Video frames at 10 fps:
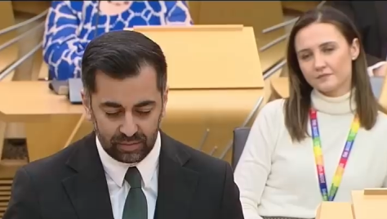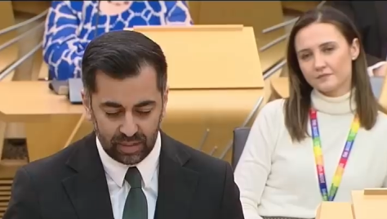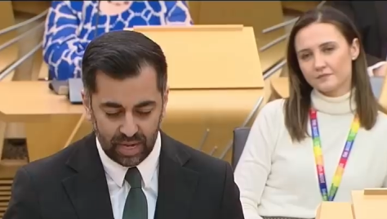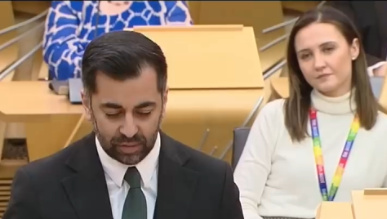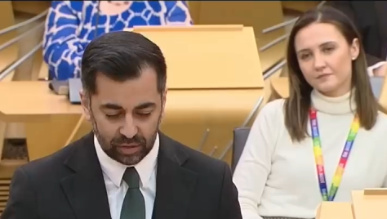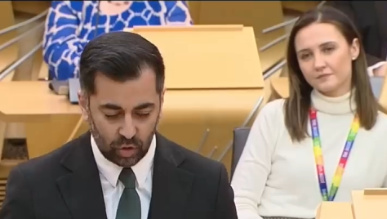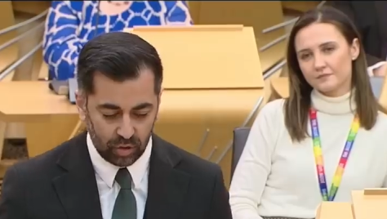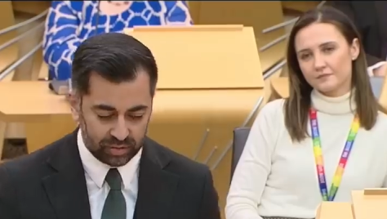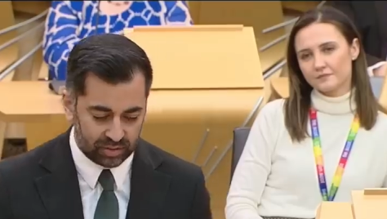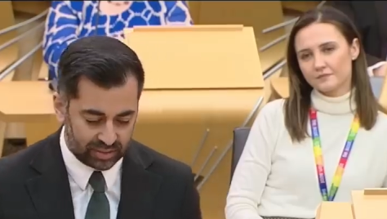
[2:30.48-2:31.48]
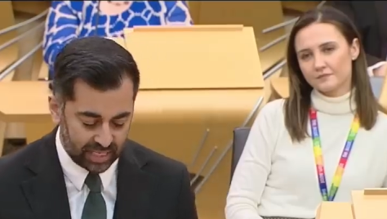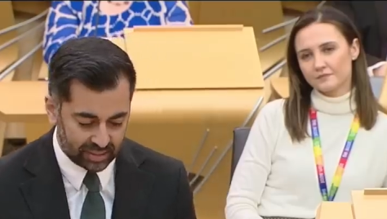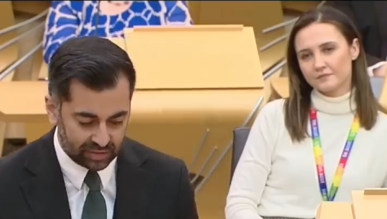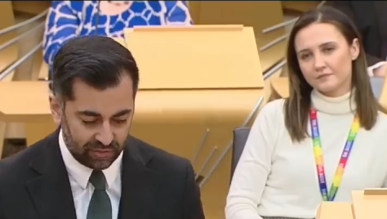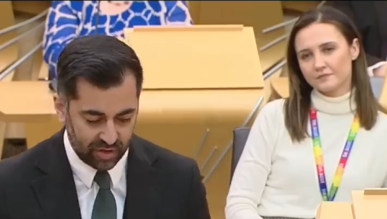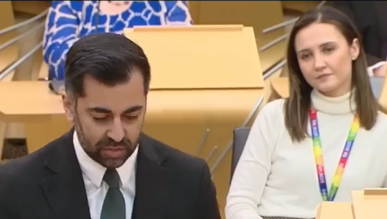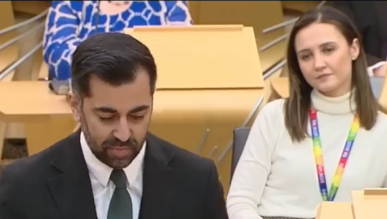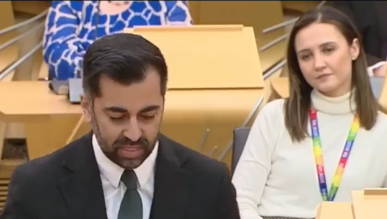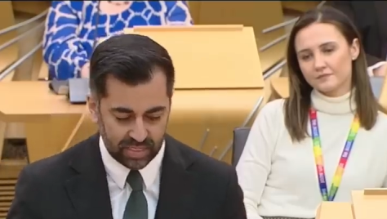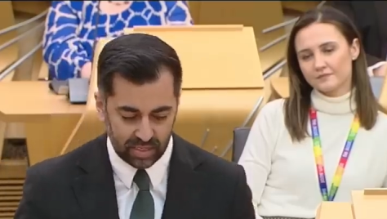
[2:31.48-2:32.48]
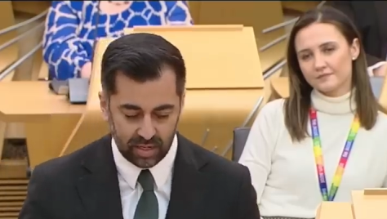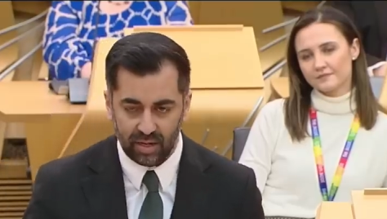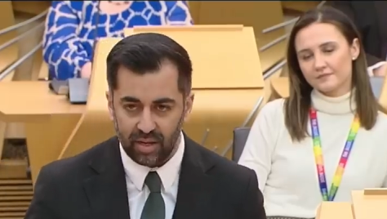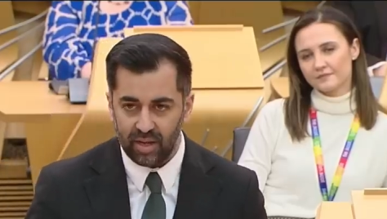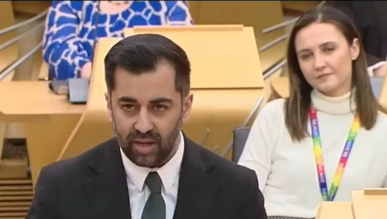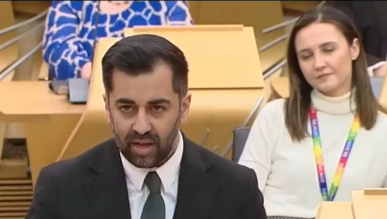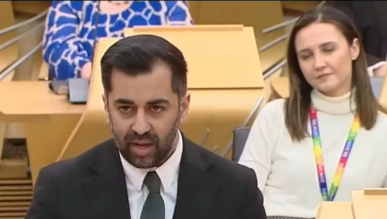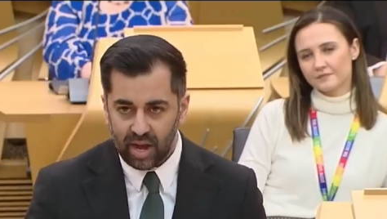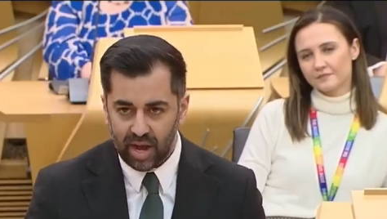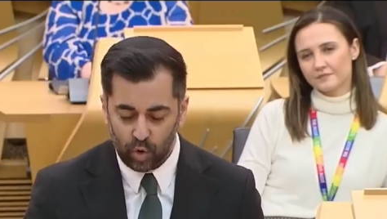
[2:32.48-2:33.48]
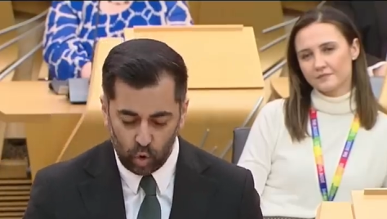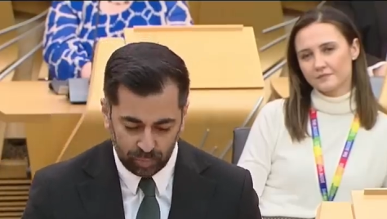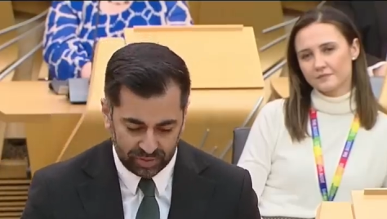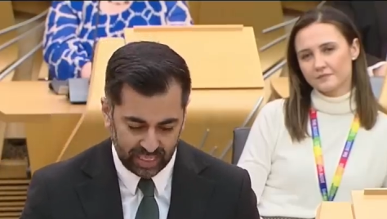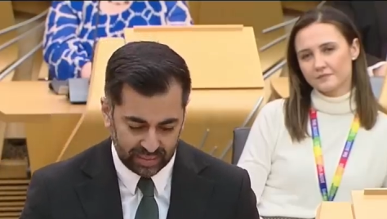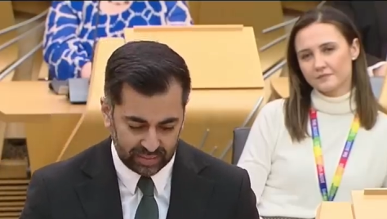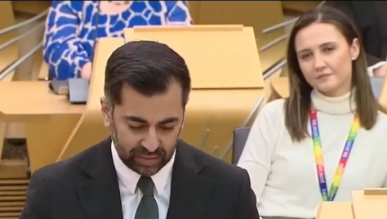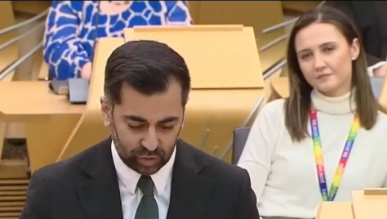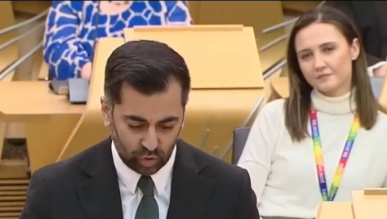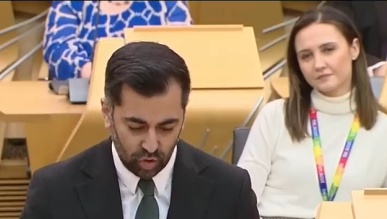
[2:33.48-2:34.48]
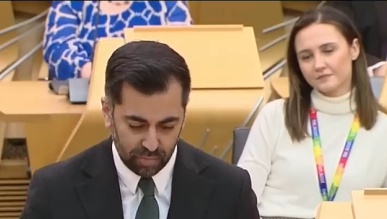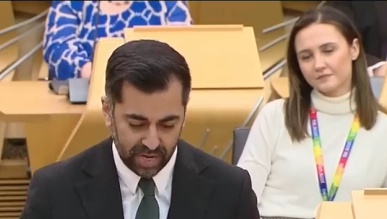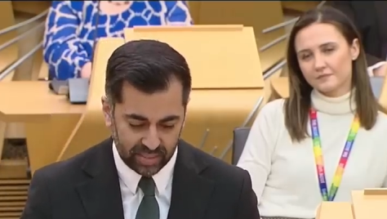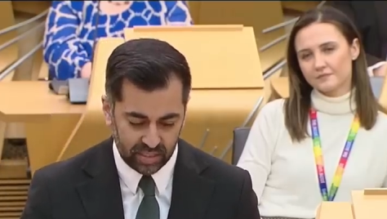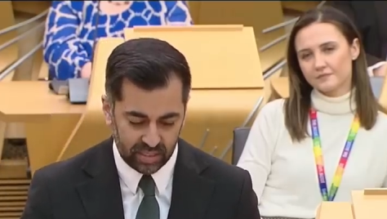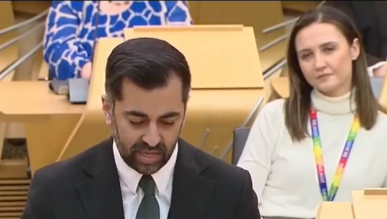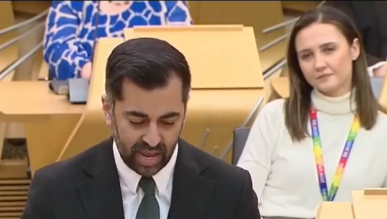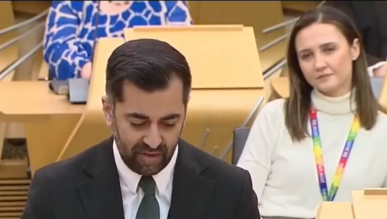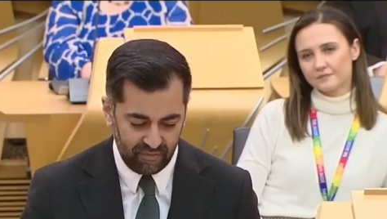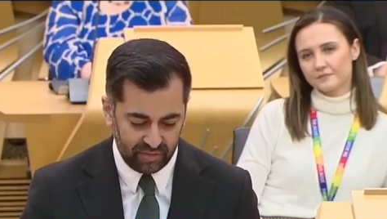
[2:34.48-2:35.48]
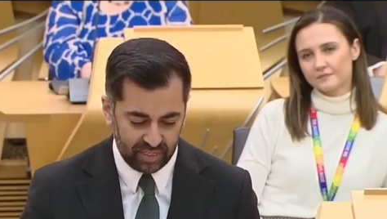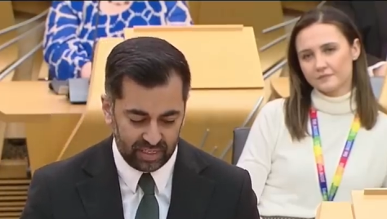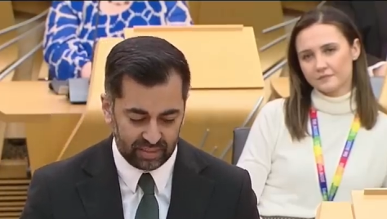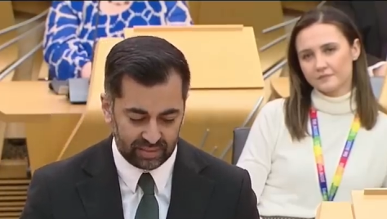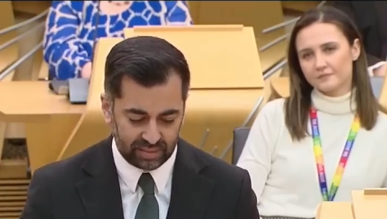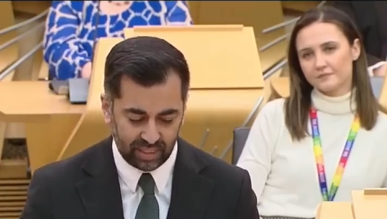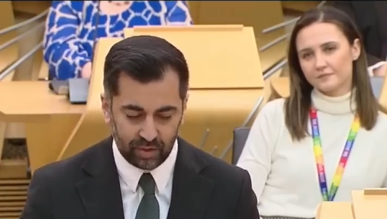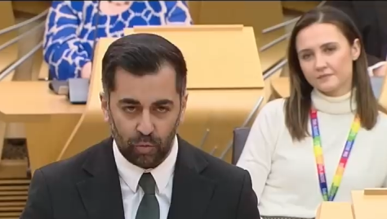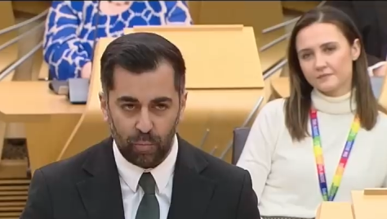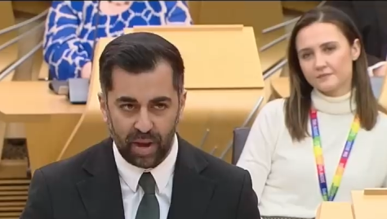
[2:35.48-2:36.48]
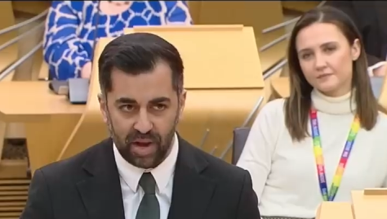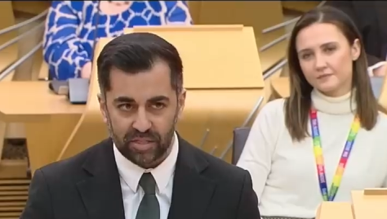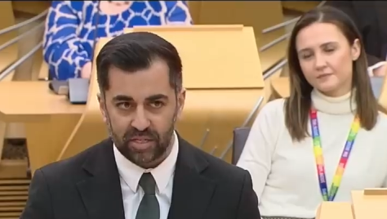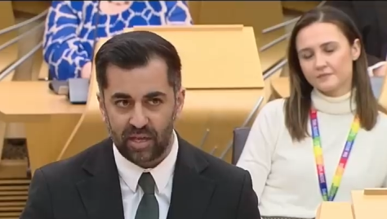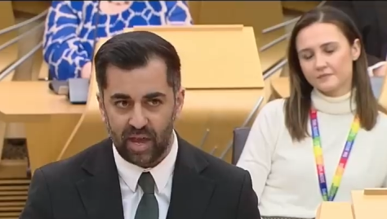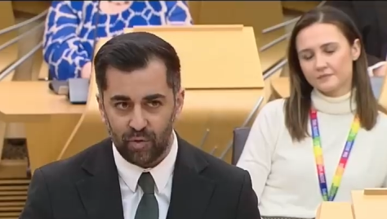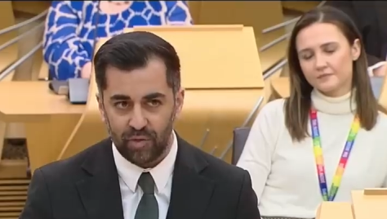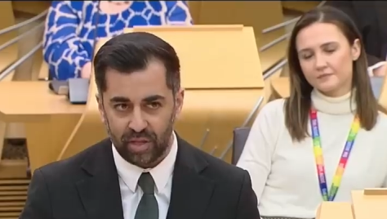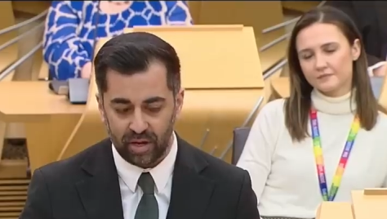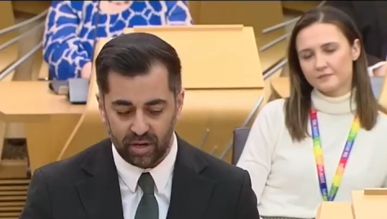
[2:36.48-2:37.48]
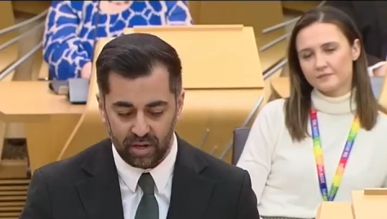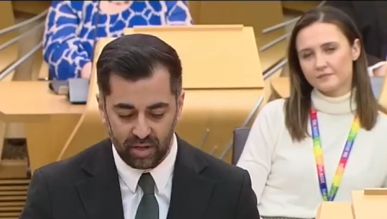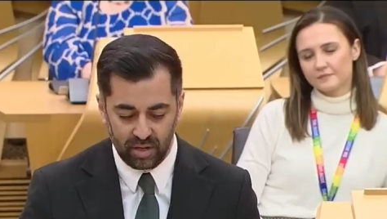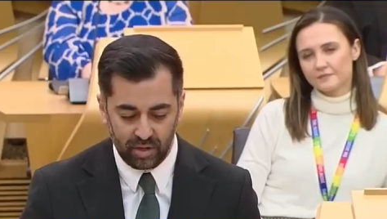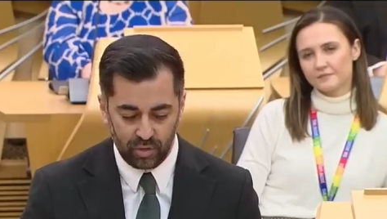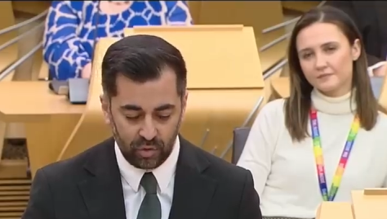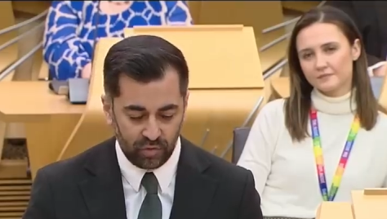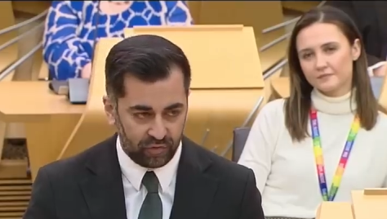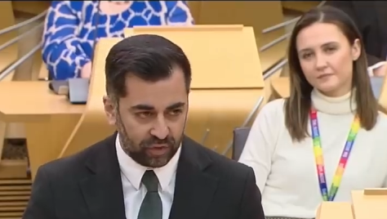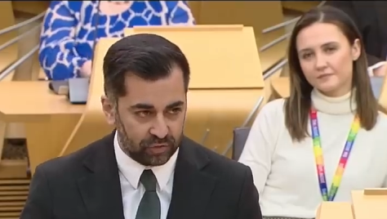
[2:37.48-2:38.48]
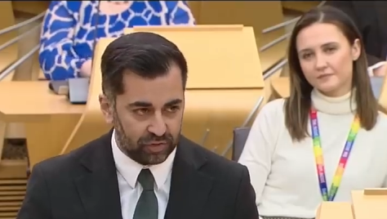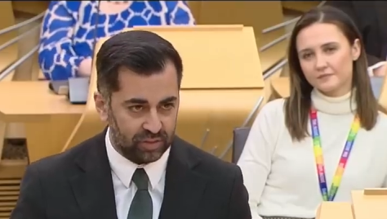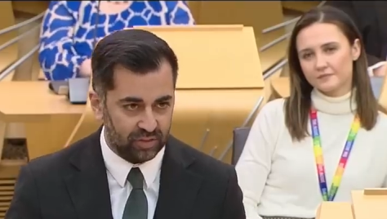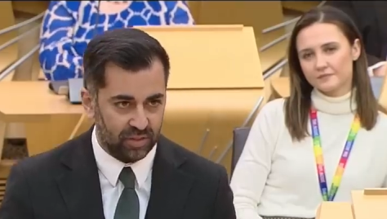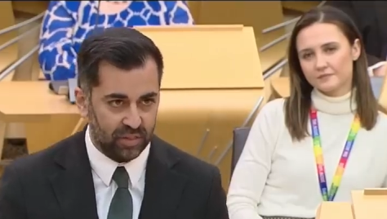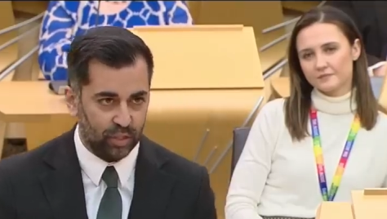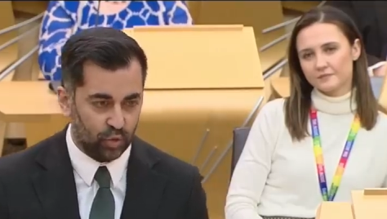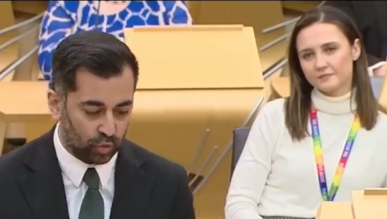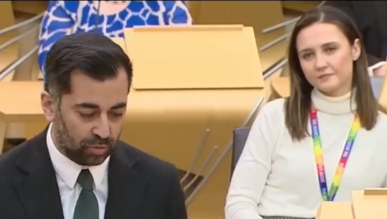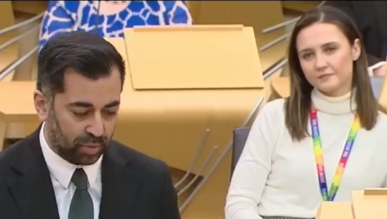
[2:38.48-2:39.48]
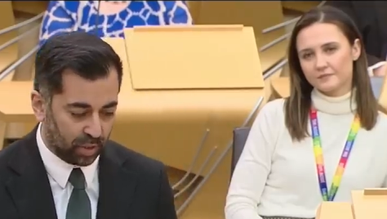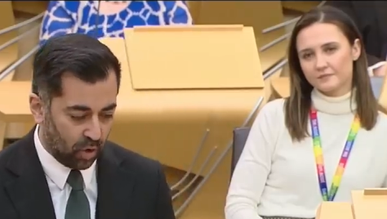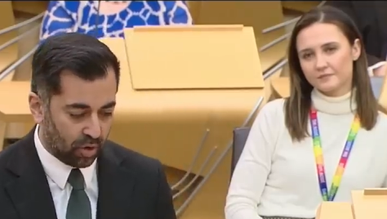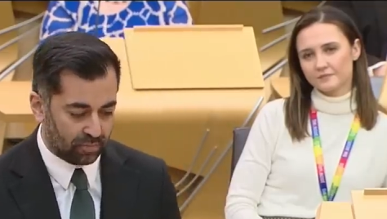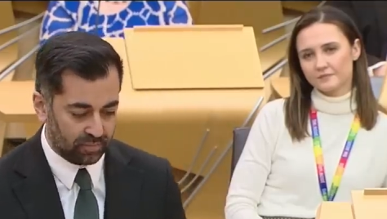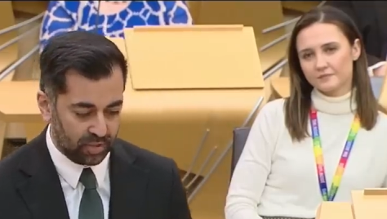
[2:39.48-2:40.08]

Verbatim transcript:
Speaker 1: as Scotland's sixth First Minister, I hope sends a strong message to every single person out there who feels that they don't belong.